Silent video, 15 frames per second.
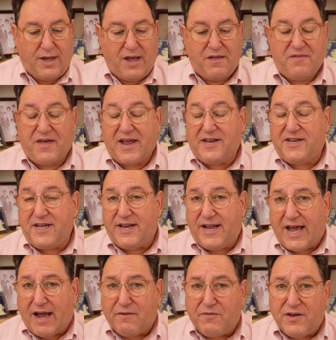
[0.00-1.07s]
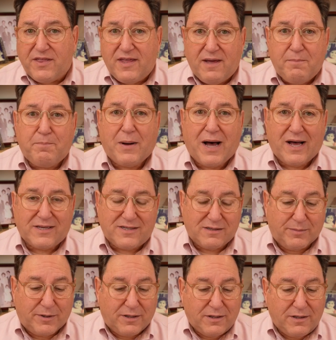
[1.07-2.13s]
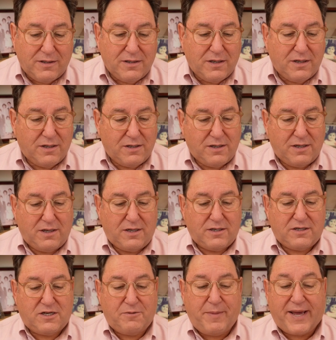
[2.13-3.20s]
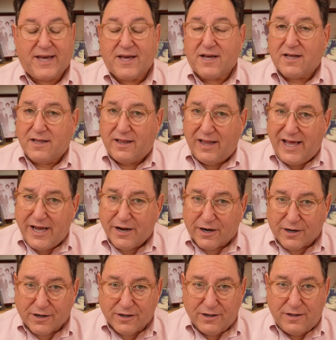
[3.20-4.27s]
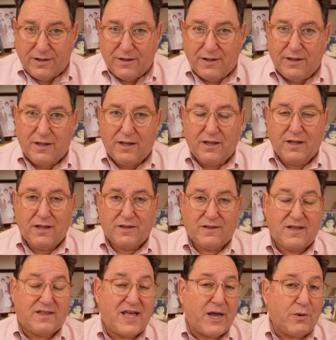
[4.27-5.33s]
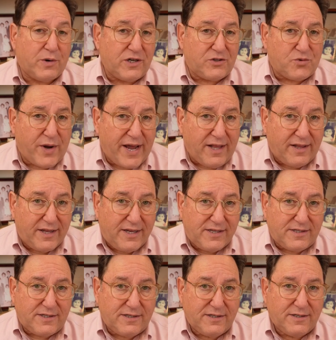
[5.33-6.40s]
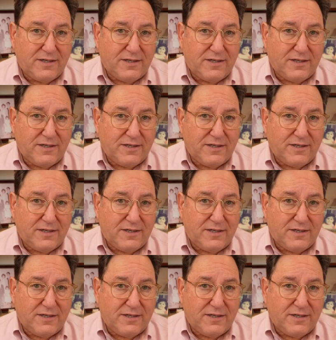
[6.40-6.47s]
And they did everything possible to make it clear that they were Israelis.